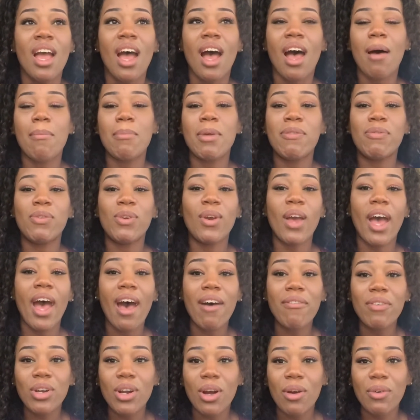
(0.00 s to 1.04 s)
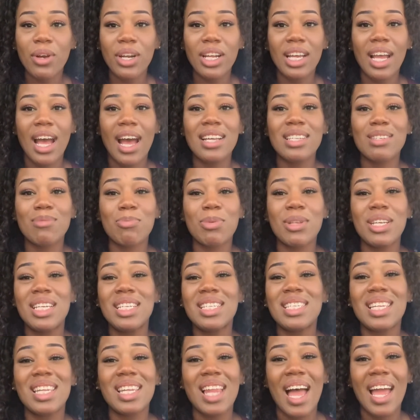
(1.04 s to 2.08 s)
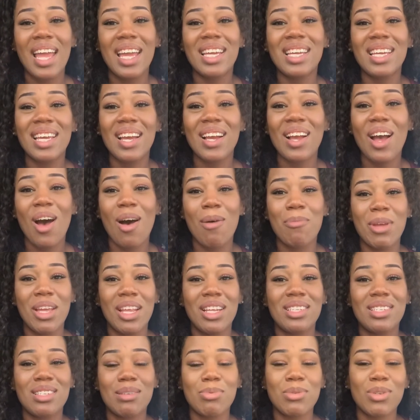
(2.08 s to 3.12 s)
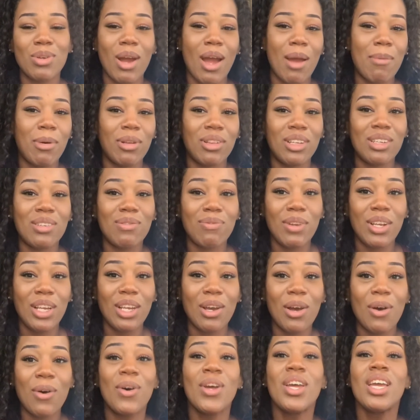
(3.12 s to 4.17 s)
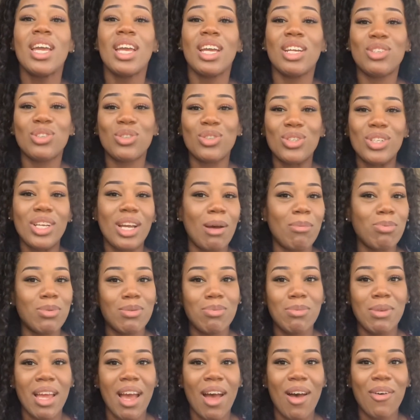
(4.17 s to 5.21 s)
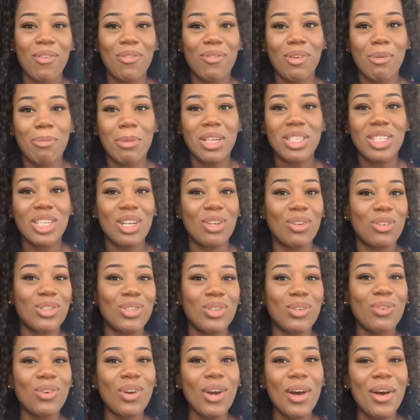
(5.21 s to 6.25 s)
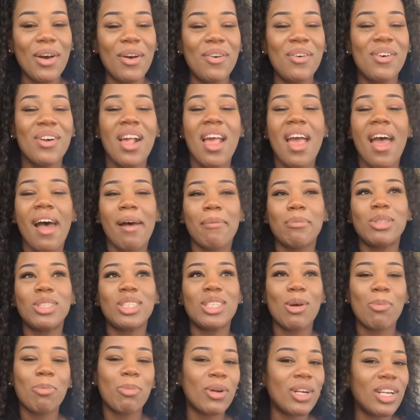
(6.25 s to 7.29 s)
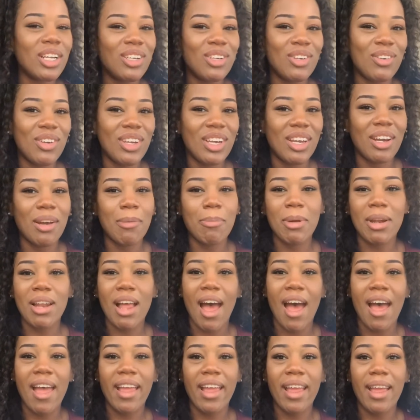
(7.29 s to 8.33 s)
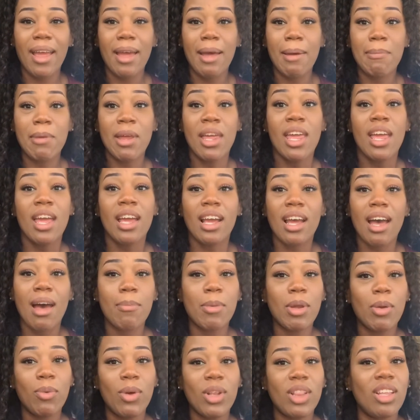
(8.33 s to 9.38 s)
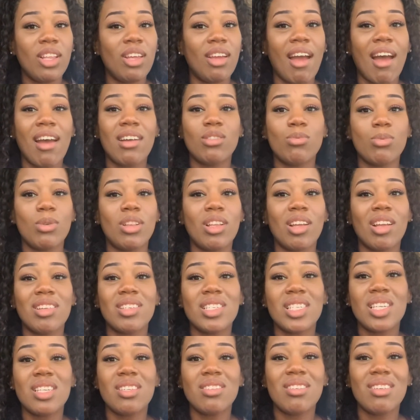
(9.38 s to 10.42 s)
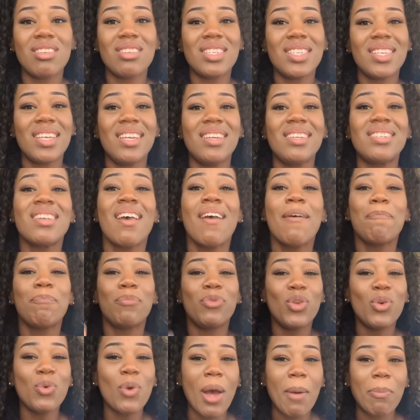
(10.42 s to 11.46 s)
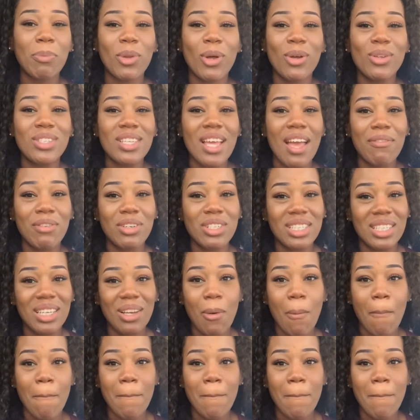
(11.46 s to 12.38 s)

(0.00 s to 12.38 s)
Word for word: Um, if you haven't already, guys, please like, comment, and subscribe on this video. It truly helps me out for my channel to grow. I'm still pretty new here, but I am coming with you guys with the consistencies. New uploads every single